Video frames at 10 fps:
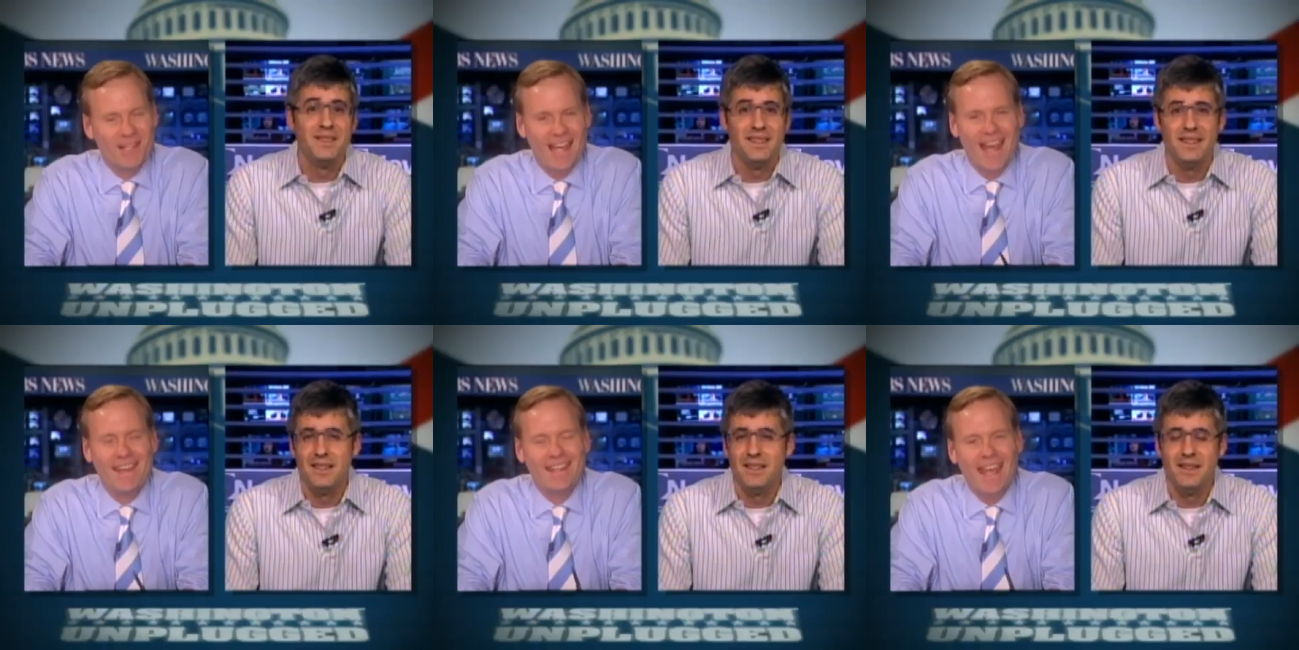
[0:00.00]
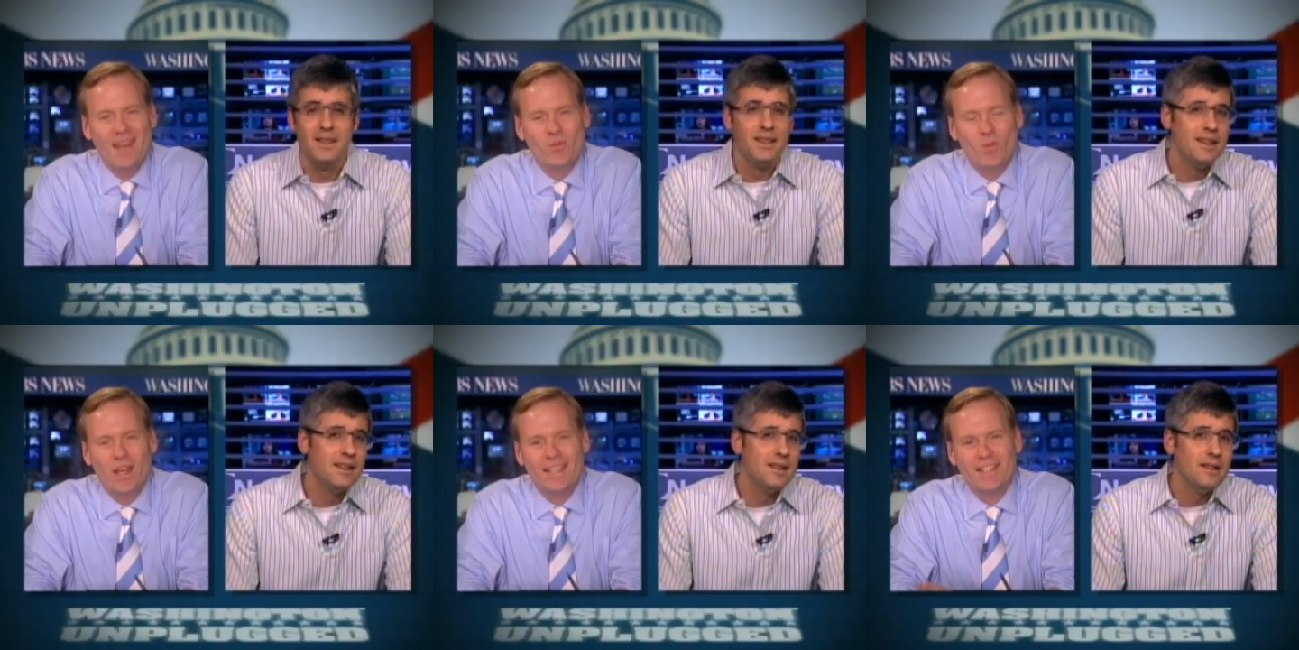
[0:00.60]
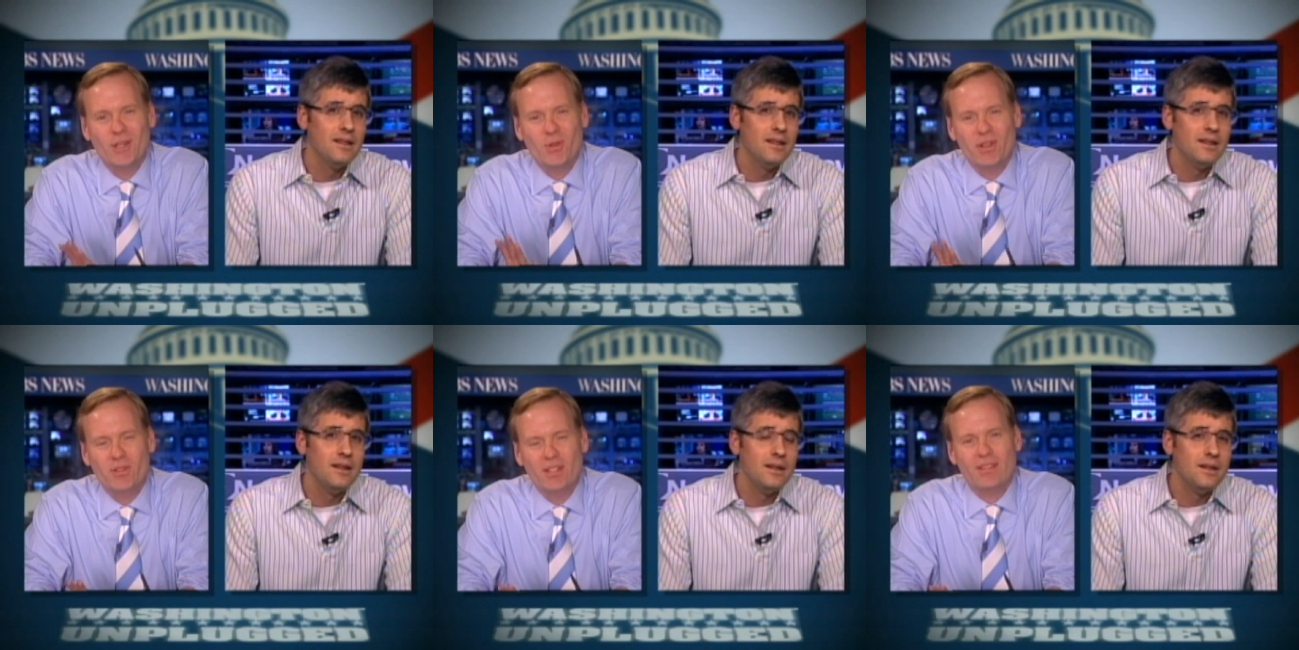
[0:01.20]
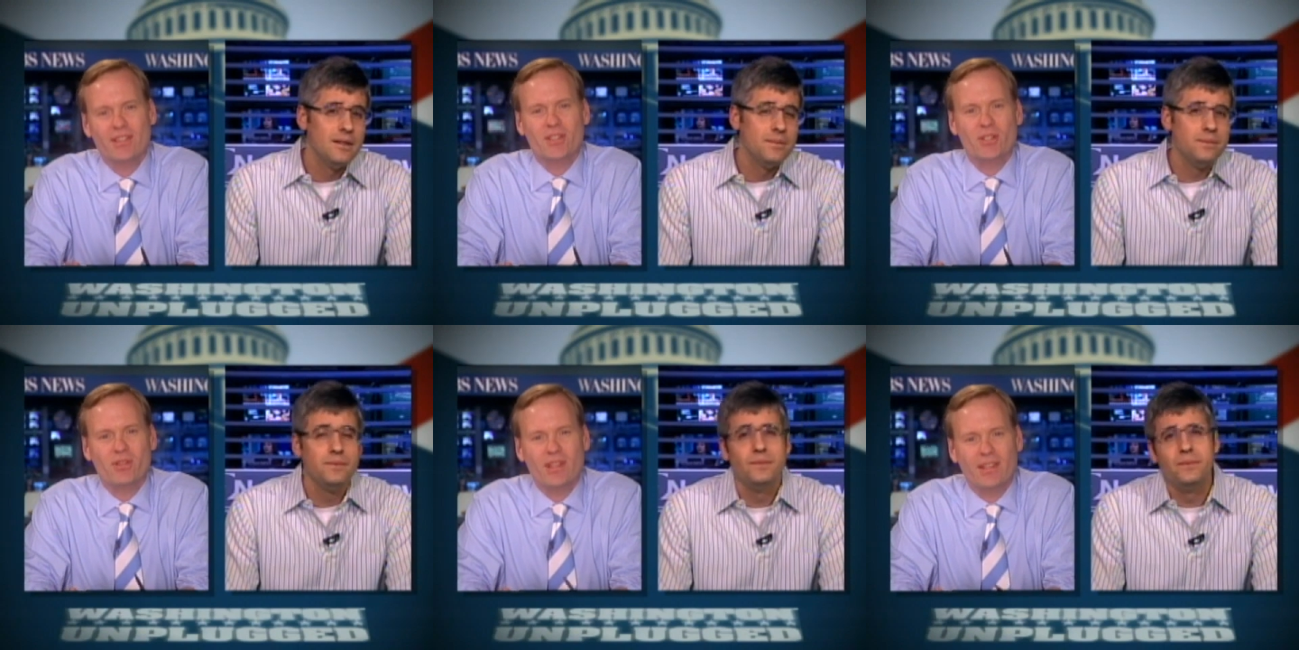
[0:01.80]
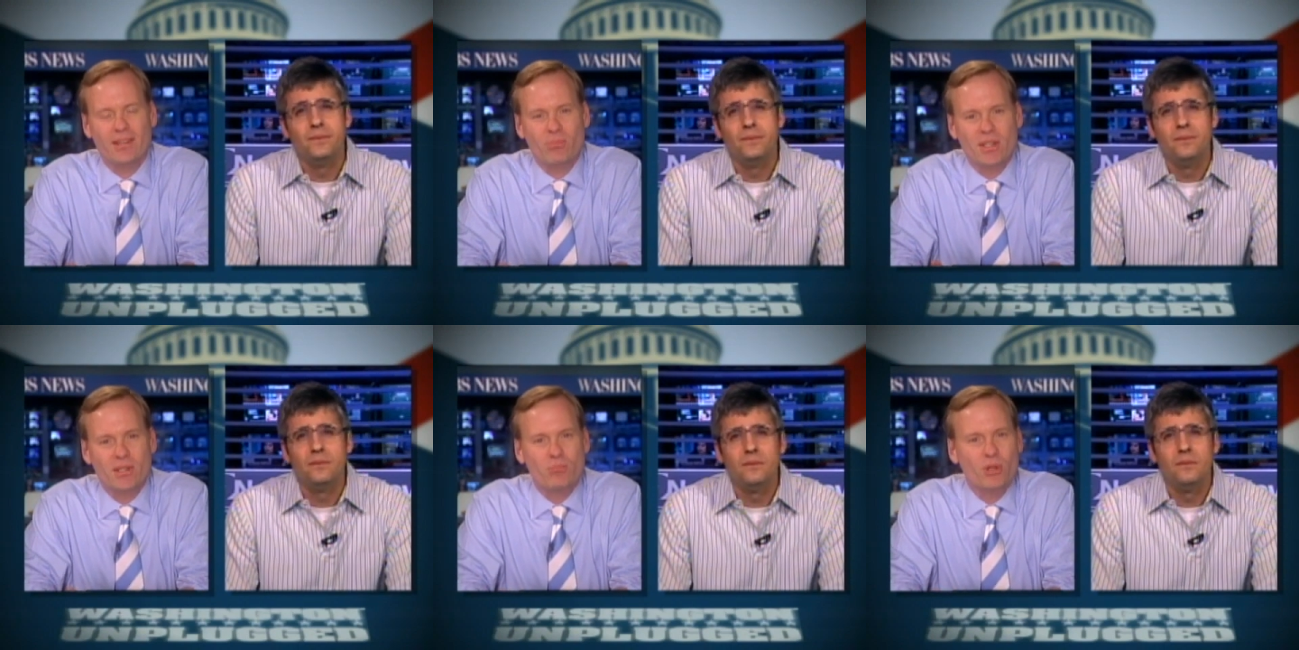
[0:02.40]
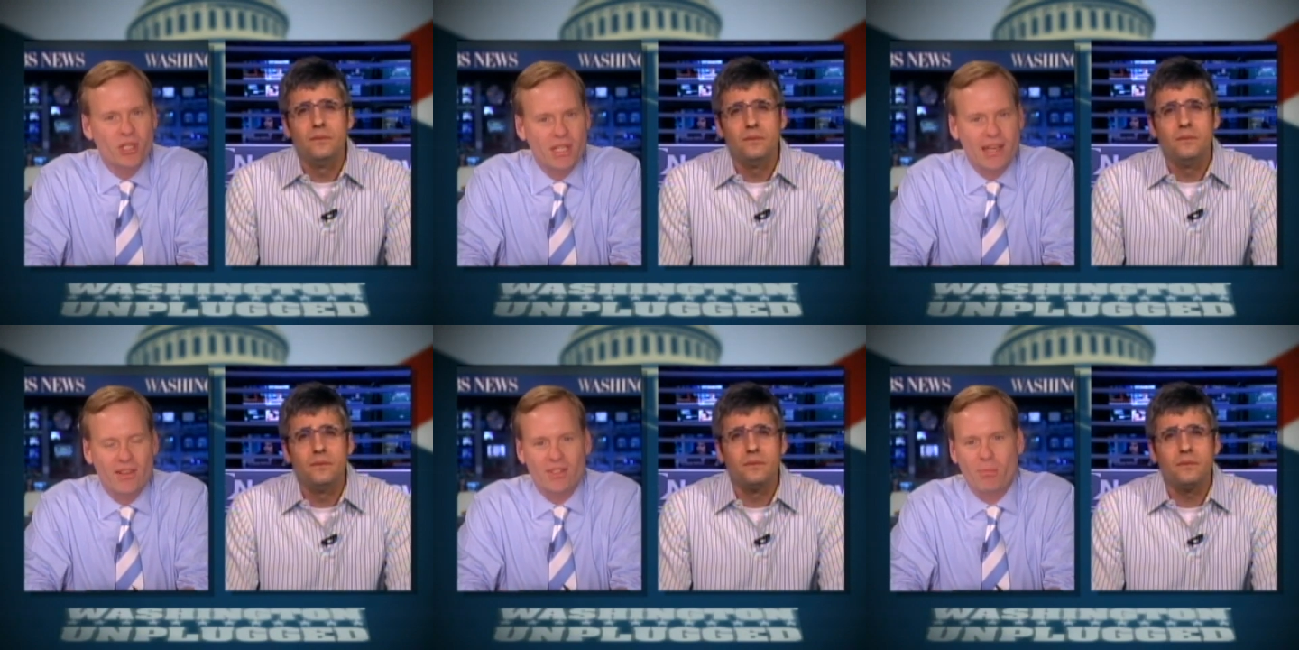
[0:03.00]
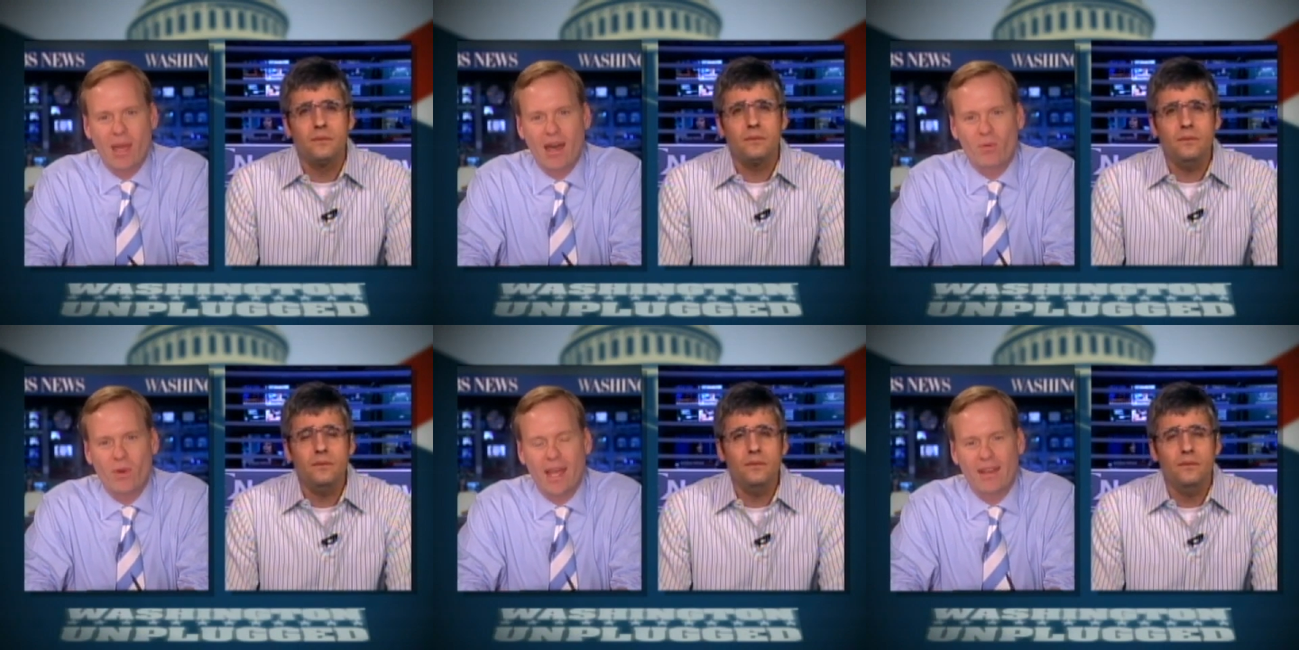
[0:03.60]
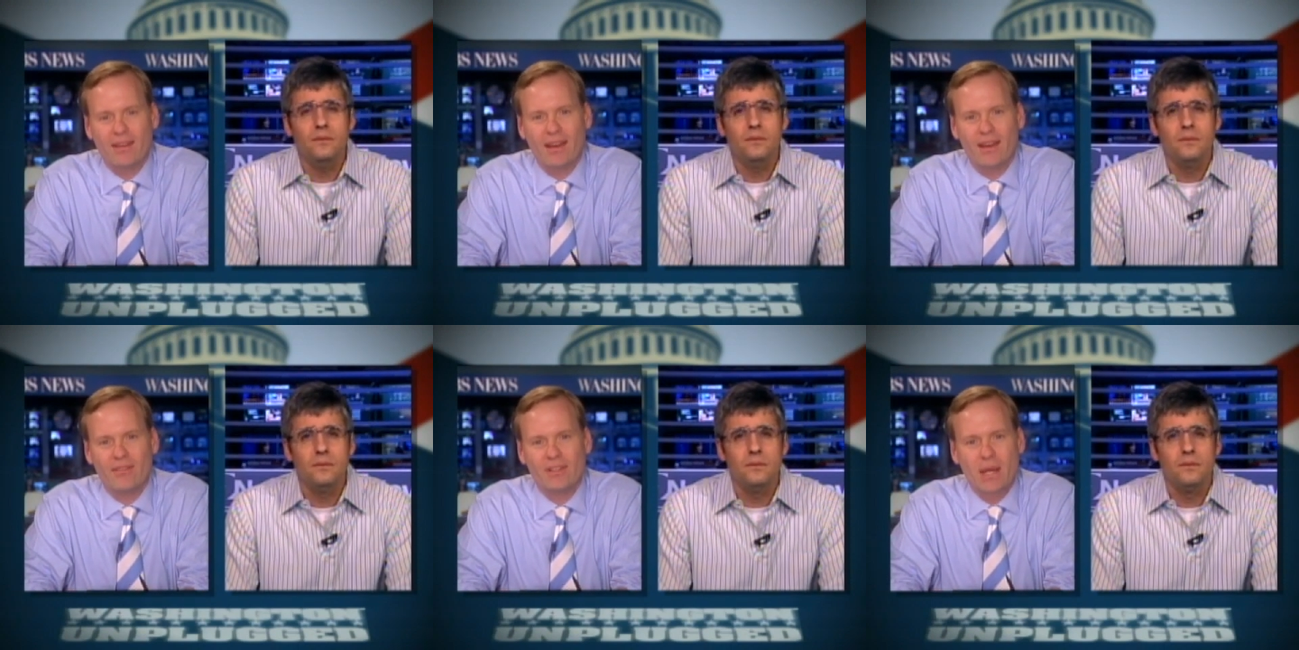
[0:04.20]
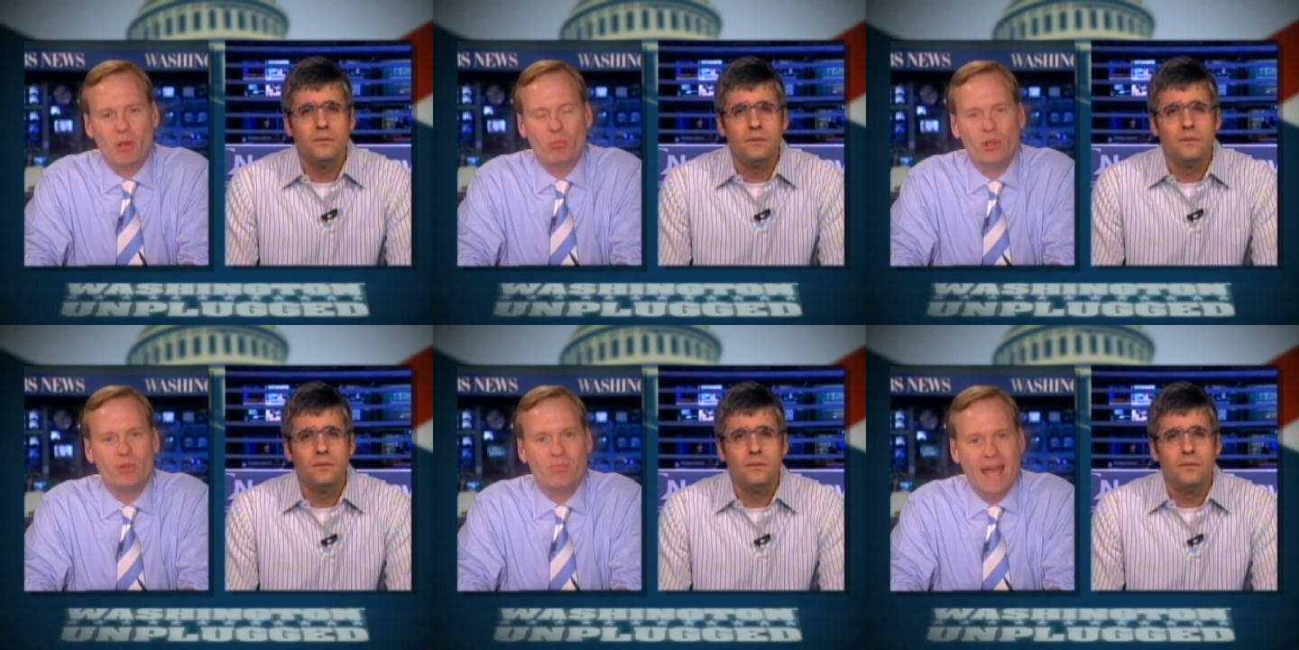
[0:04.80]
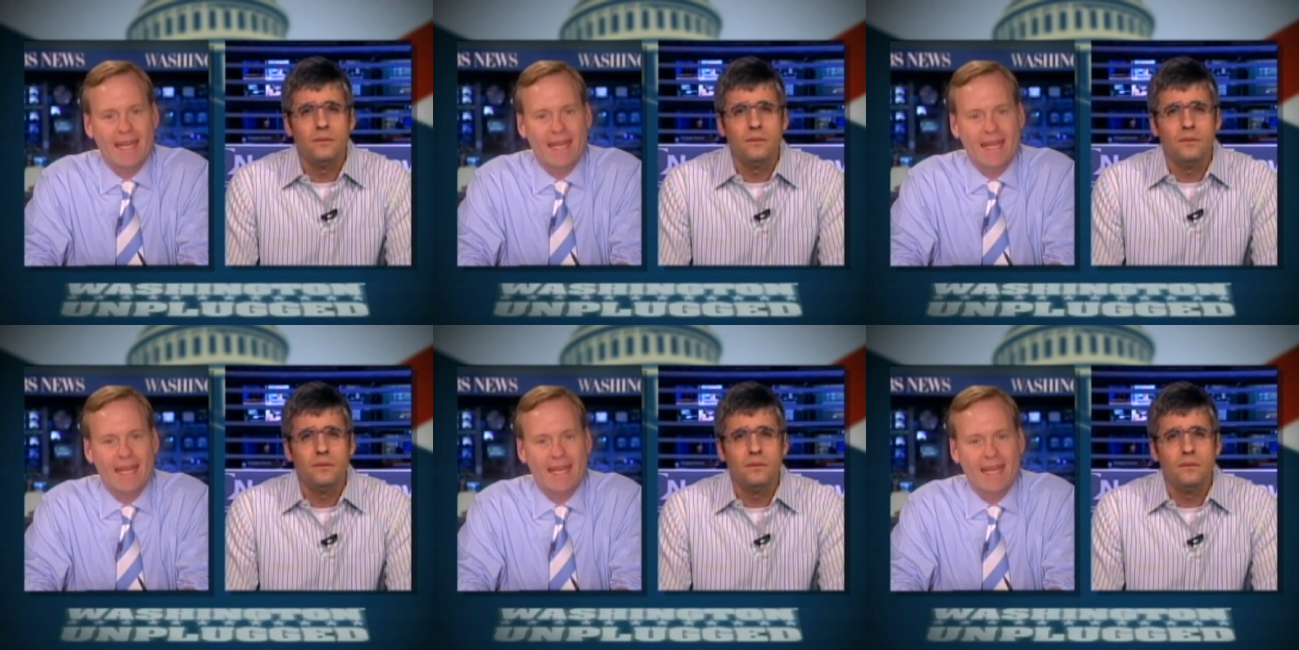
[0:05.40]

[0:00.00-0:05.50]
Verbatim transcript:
Speaker 1: And and you know, there's a there's a story that President Bush tells about when uh, Vladimir Putin met